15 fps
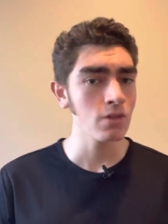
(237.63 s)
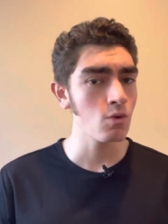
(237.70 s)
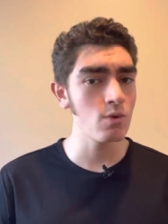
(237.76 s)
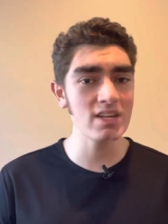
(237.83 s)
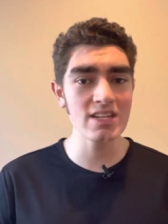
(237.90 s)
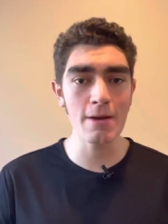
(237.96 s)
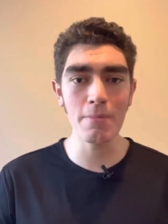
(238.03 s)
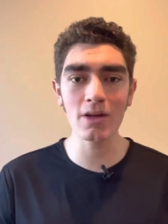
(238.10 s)

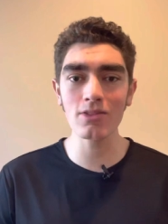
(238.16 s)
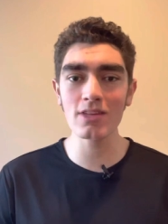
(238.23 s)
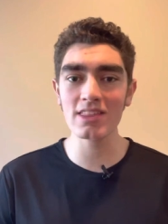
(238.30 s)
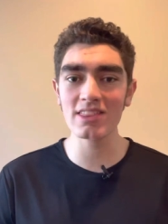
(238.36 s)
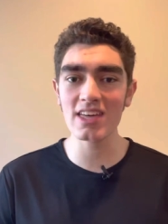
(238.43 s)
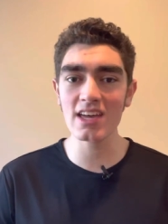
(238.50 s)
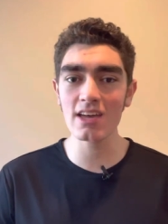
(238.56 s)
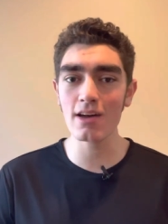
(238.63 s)
we typically
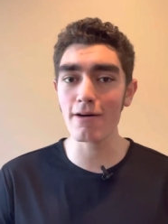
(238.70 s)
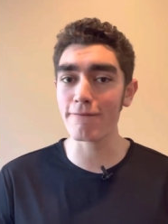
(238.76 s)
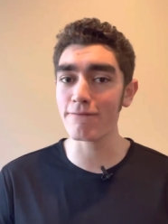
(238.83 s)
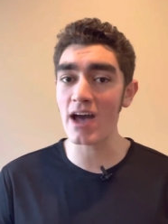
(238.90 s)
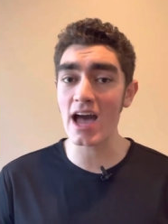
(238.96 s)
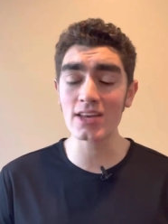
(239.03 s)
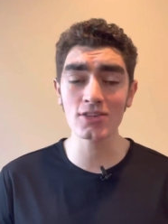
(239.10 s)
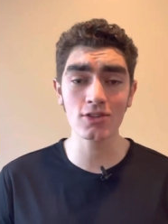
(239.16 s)
think of
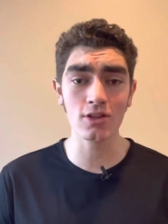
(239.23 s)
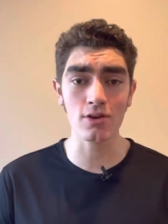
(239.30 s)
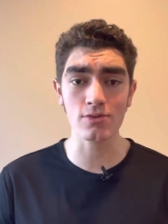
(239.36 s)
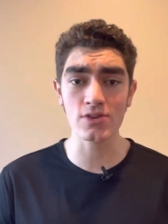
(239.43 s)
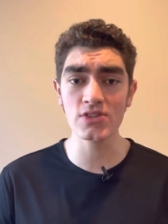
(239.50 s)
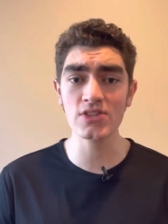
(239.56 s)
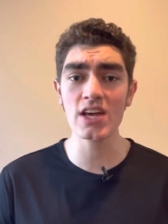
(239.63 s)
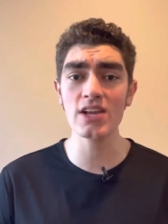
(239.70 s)
fast
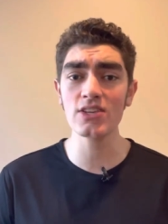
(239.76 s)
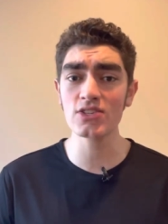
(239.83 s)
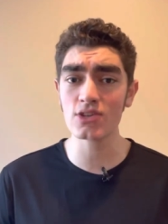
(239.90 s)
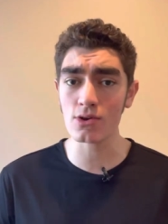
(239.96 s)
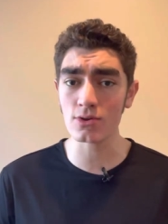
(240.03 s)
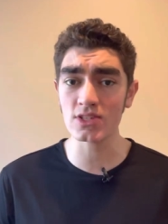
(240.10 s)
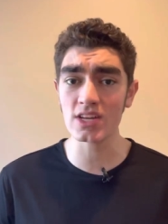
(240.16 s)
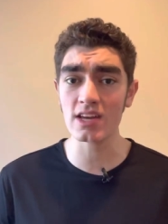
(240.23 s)
closes and
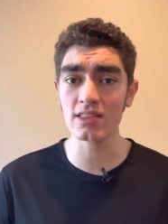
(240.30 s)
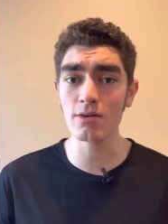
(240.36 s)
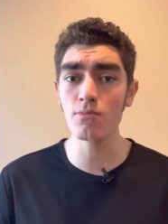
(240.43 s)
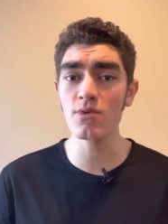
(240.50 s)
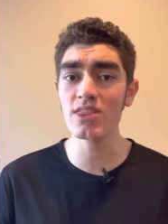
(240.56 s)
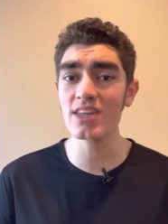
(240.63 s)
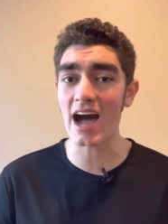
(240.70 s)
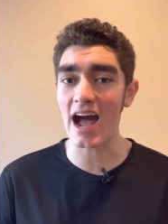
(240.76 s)
associate them
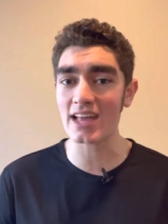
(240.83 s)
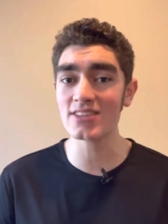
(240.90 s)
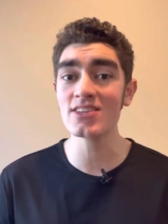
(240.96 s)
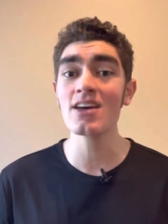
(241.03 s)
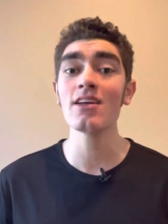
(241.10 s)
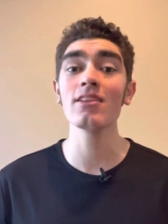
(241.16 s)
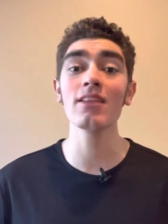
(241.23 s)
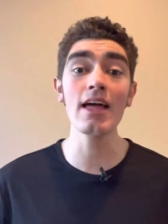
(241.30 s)
with guys
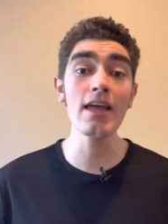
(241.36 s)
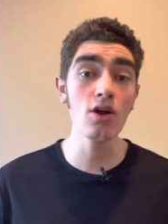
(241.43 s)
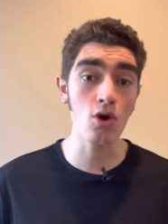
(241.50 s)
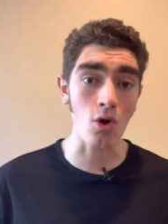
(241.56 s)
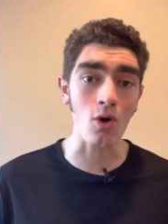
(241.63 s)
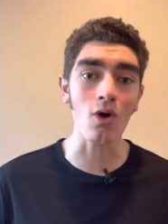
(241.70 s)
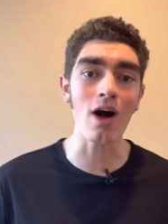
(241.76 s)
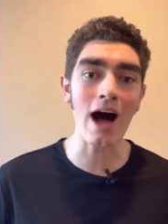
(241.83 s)
like
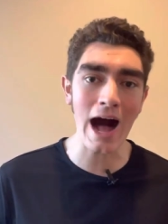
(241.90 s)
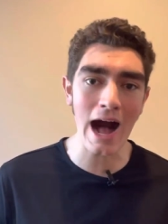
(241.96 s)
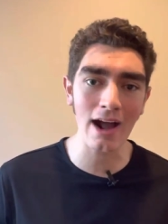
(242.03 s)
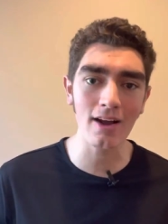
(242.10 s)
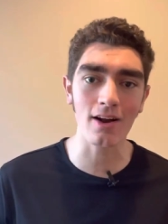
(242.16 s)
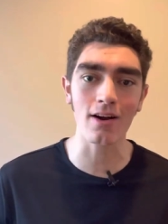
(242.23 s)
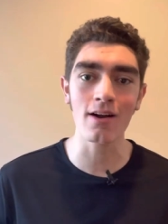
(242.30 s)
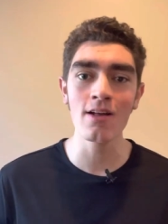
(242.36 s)
Cole
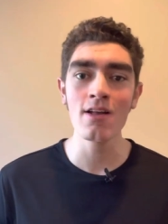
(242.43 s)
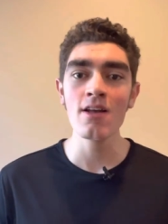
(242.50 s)
Hocker.